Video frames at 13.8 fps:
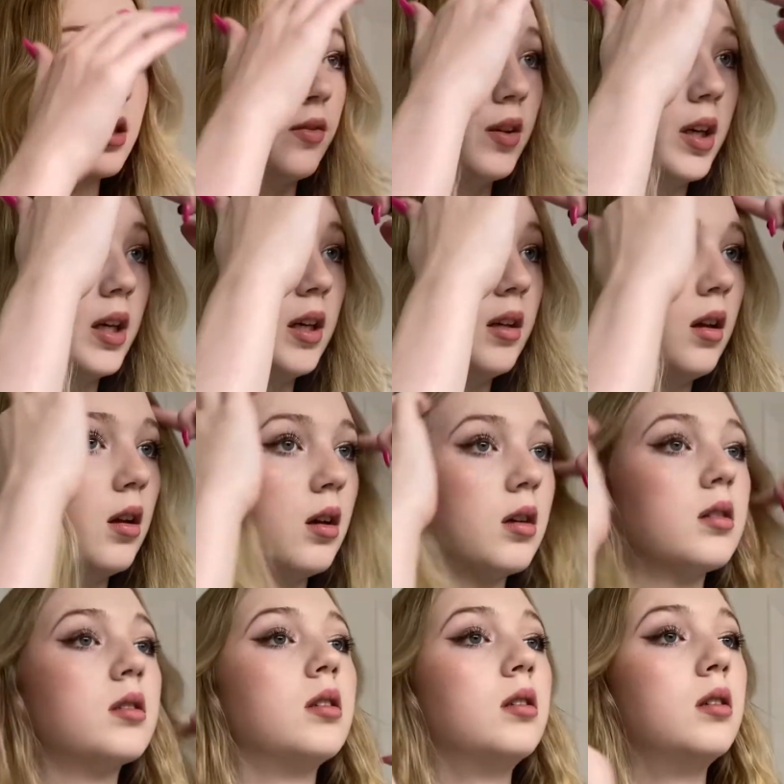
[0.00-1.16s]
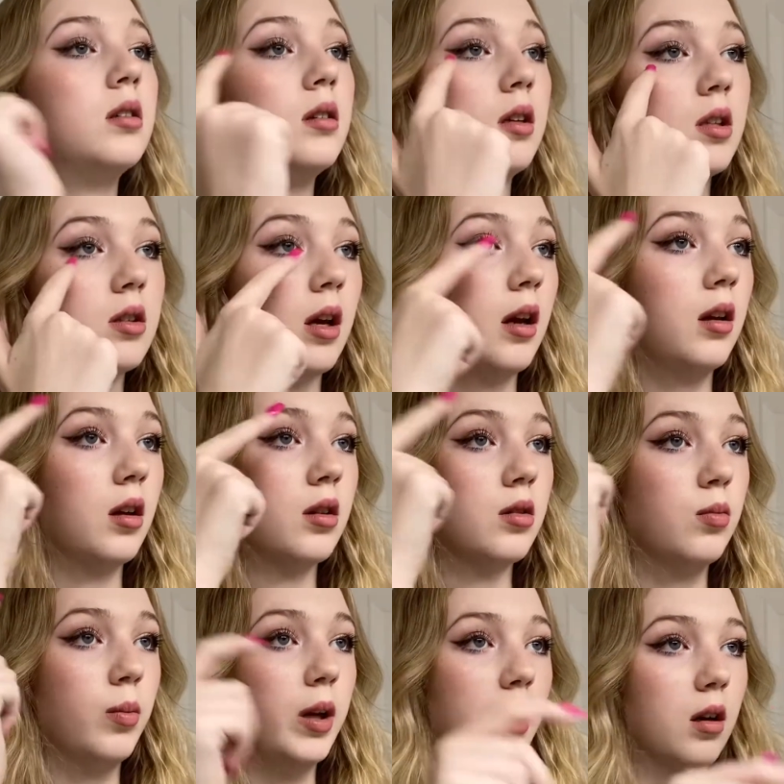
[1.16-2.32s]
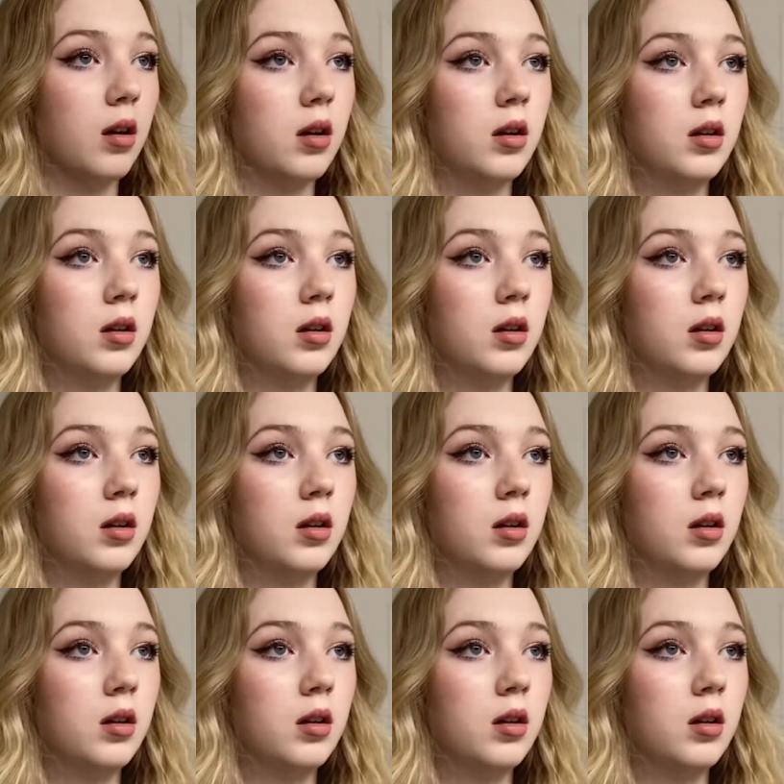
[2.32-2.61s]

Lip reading: feel like it looks, this side looks weird.